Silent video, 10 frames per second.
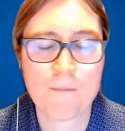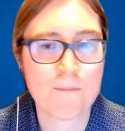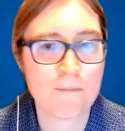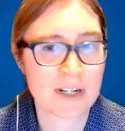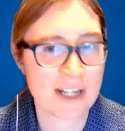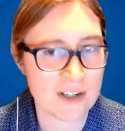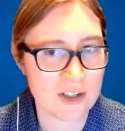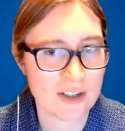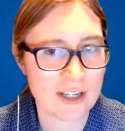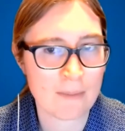
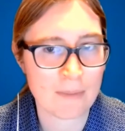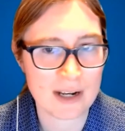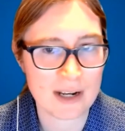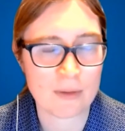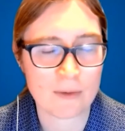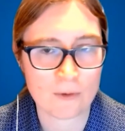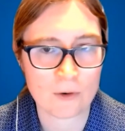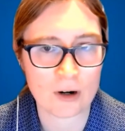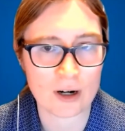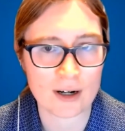Potentially a minute
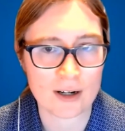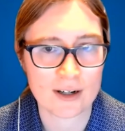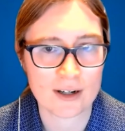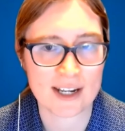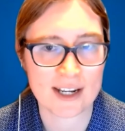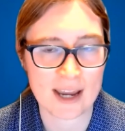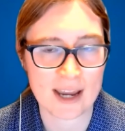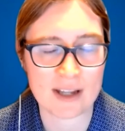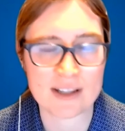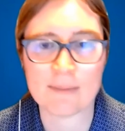before 10
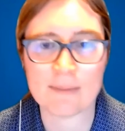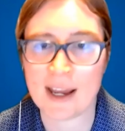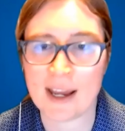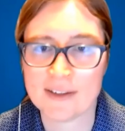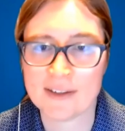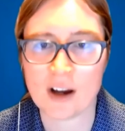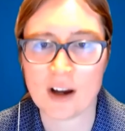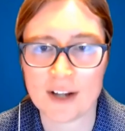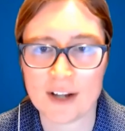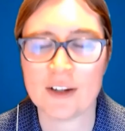a.m. It depends
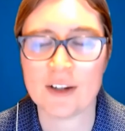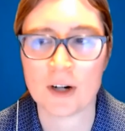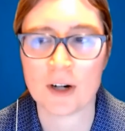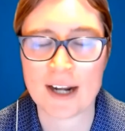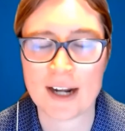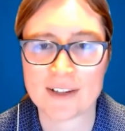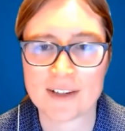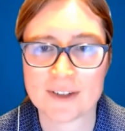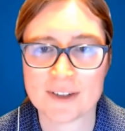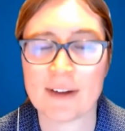on the
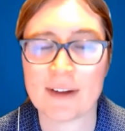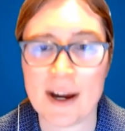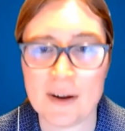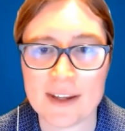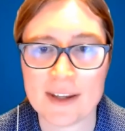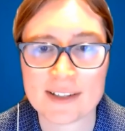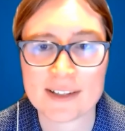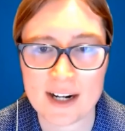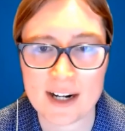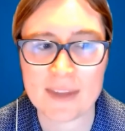organizers of how they
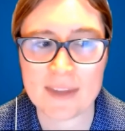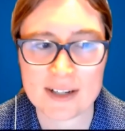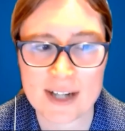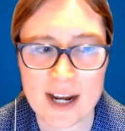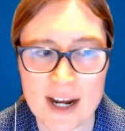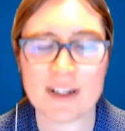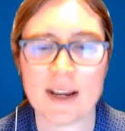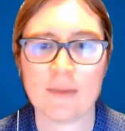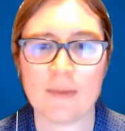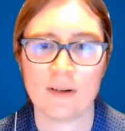set up that
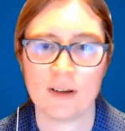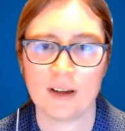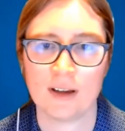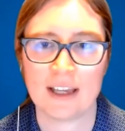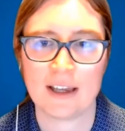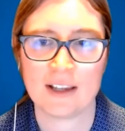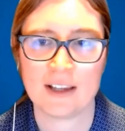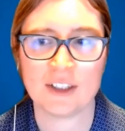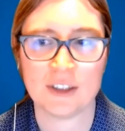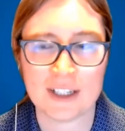timetable.
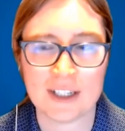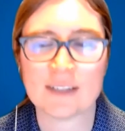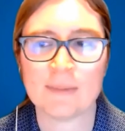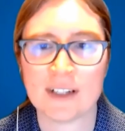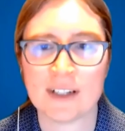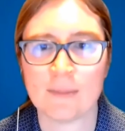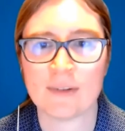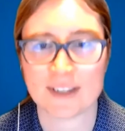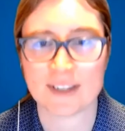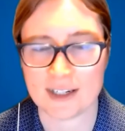So you need to be done
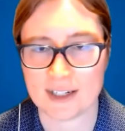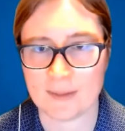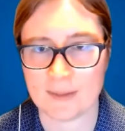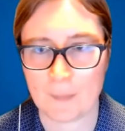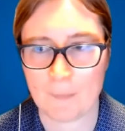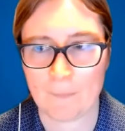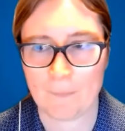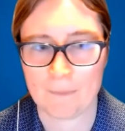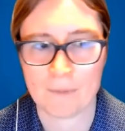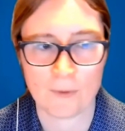presenting
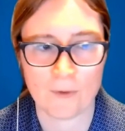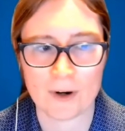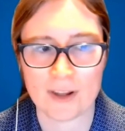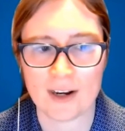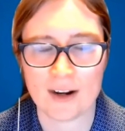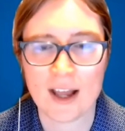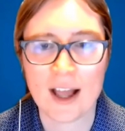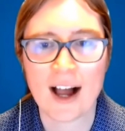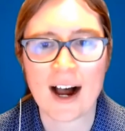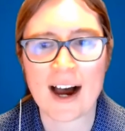before then.
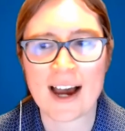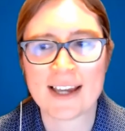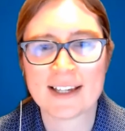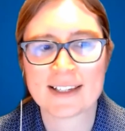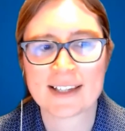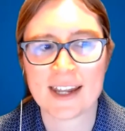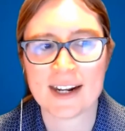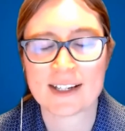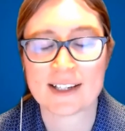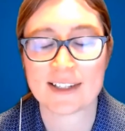I set
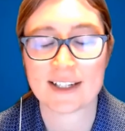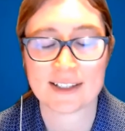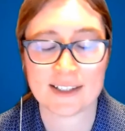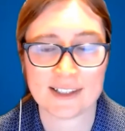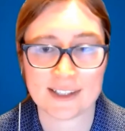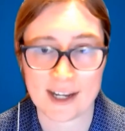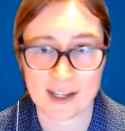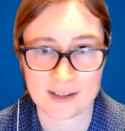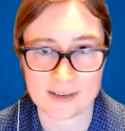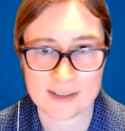it to 60
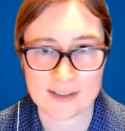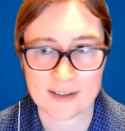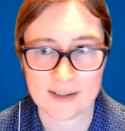seconds.